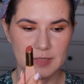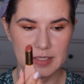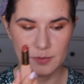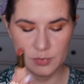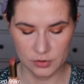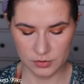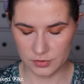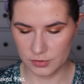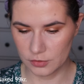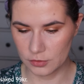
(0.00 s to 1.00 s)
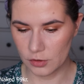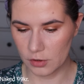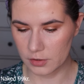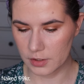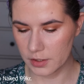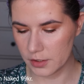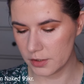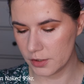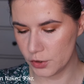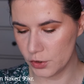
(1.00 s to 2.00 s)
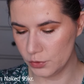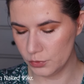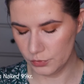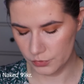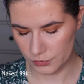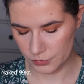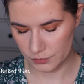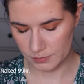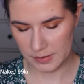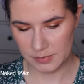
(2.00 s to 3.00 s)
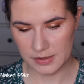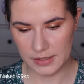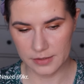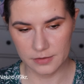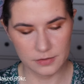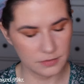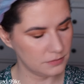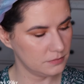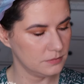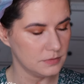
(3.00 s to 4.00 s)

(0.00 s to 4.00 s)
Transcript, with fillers: a little bit darker nude, maybe, I don't know.